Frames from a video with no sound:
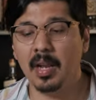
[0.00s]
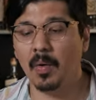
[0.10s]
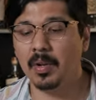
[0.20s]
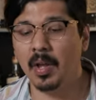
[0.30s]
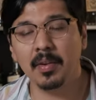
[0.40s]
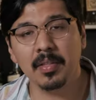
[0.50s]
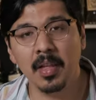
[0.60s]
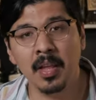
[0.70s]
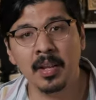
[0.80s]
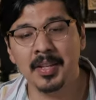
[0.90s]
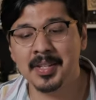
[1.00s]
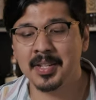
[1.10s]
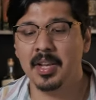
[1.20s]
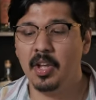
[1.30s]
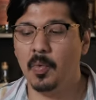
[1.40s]
Now another thing
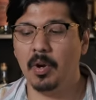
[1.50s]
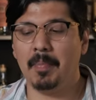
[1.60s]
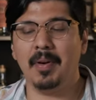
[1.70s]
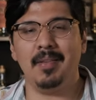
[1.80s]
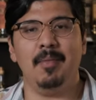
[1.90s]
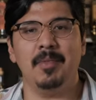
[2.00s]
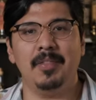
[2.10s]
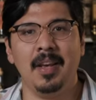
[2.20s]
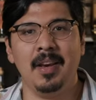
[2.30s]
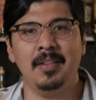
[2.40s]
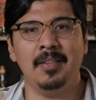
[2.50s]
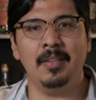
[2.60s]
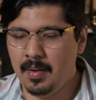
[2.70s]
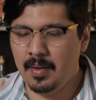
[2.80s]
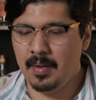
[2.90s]
is you wanna press from the sides,
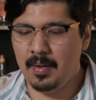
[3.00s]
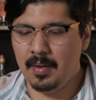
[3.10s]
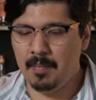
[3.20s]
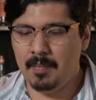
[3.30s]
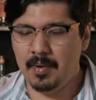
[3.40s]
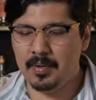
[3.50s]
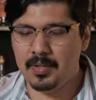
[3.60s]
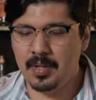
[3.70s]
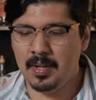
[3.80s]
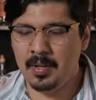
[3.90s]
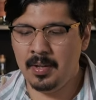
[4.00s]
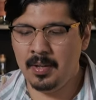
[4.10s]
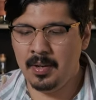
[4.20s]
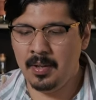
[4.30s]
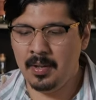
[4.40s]
push it
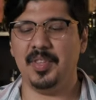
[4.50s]
in.